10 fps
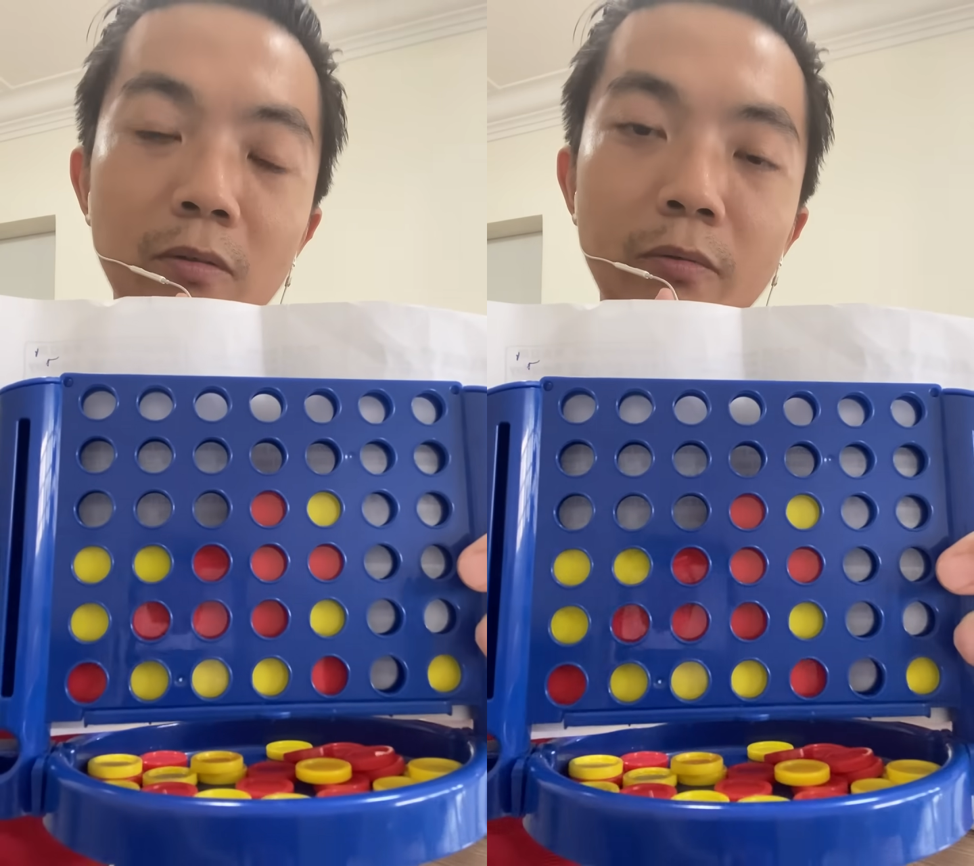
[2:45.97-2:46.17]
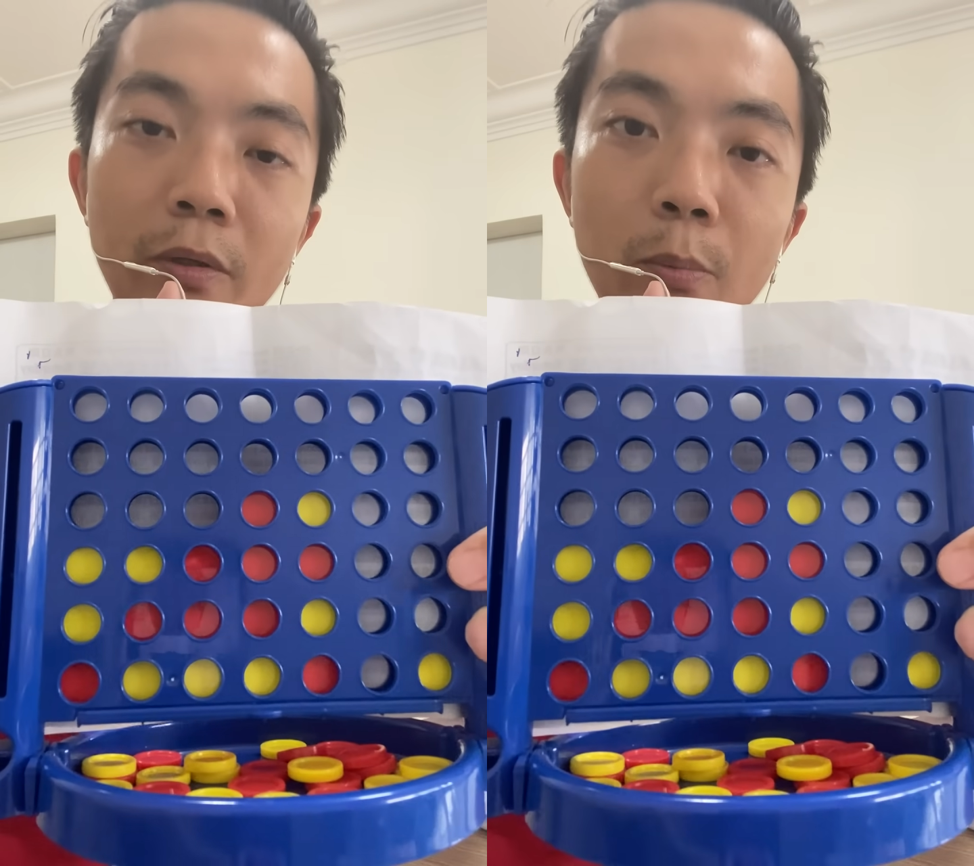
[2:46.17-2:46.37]

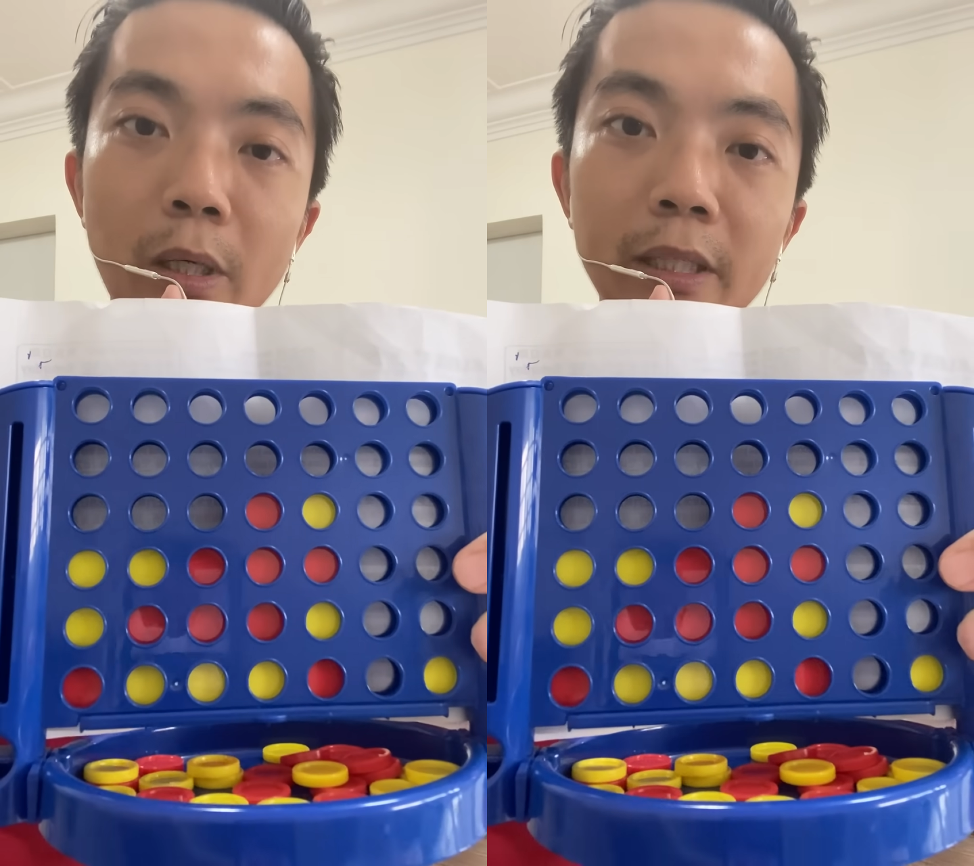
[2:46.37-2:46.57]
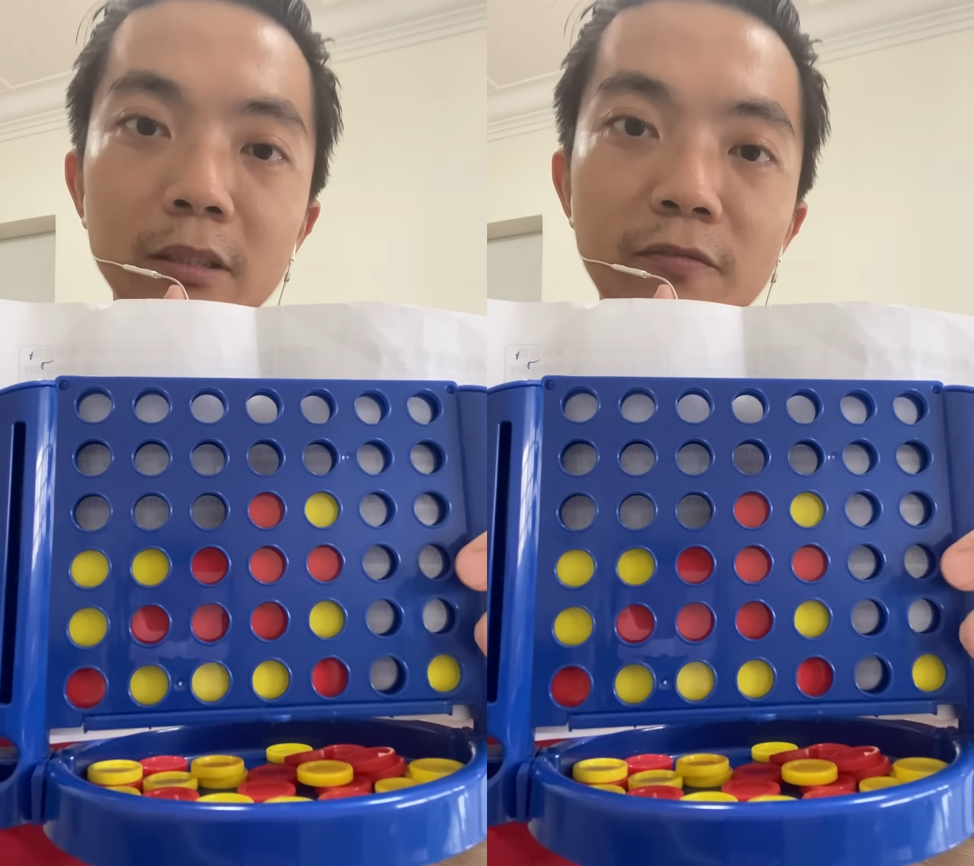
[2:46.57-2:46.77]

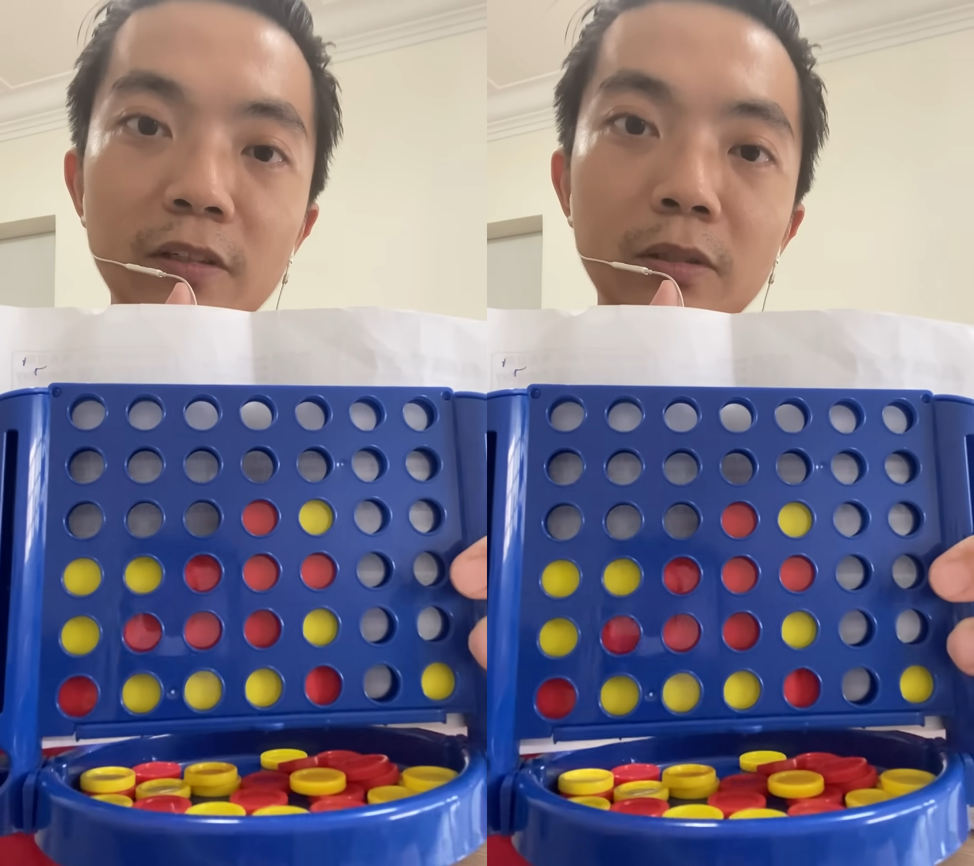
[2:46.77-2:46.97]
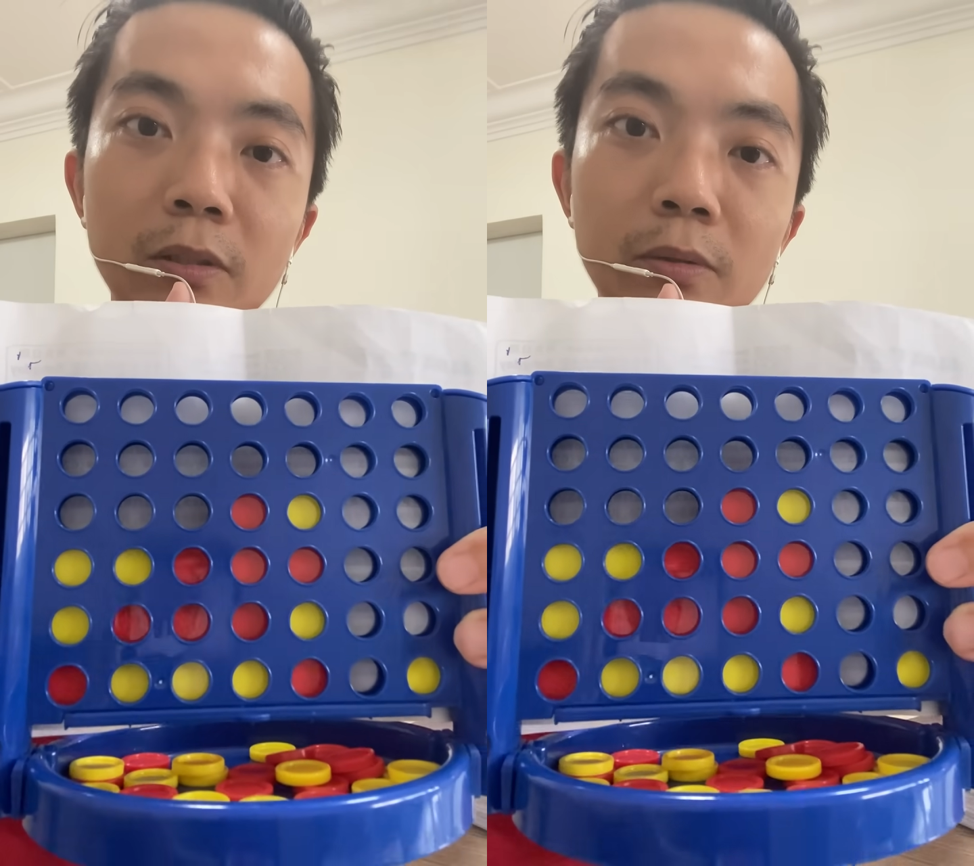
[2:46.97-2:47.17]
rewind the
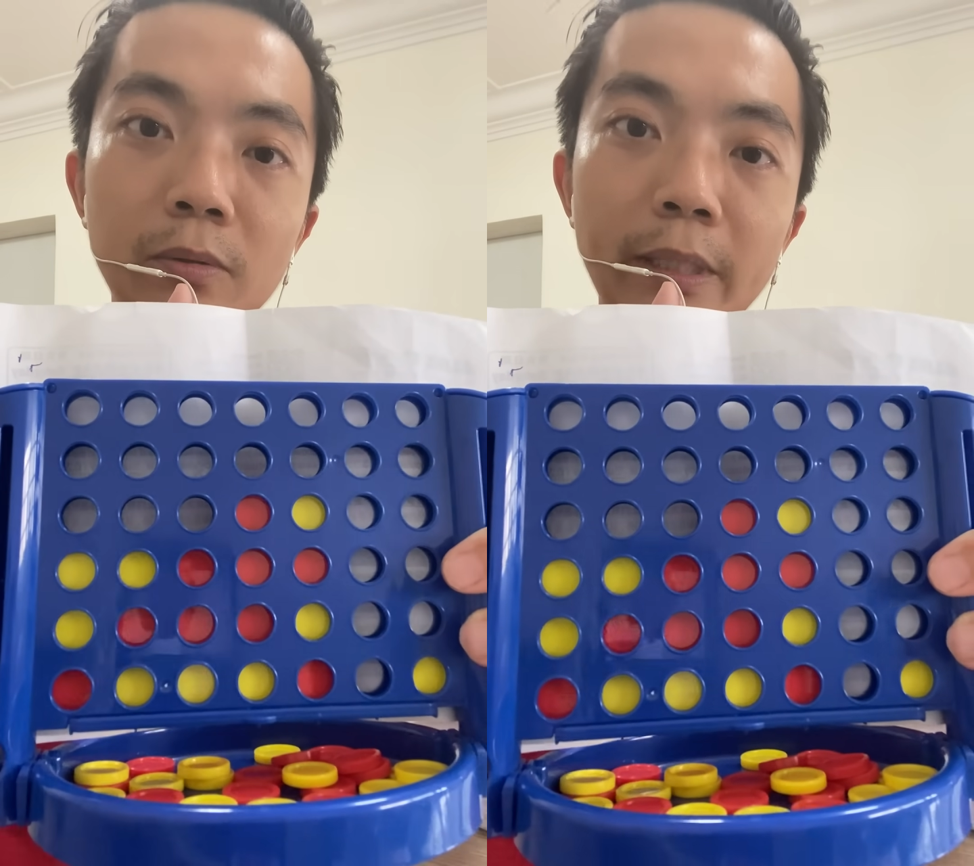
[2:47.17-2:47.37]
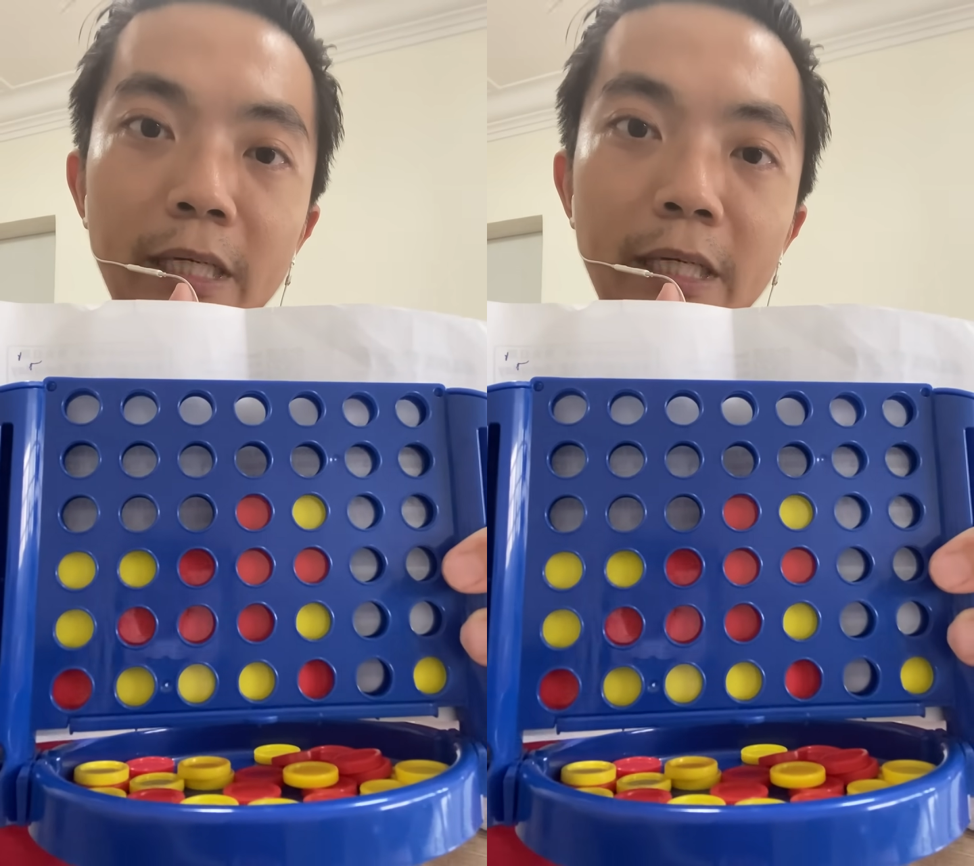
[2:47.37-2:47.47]
video